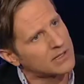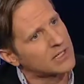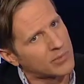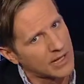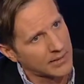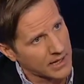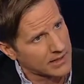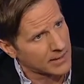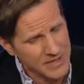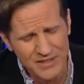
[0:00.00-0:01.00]
liberal
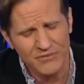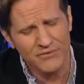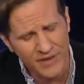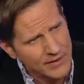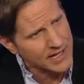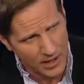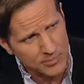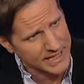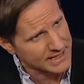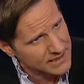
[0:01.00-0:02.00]
economics. It's a very
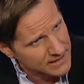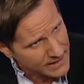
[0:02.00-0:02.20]
complicated thing.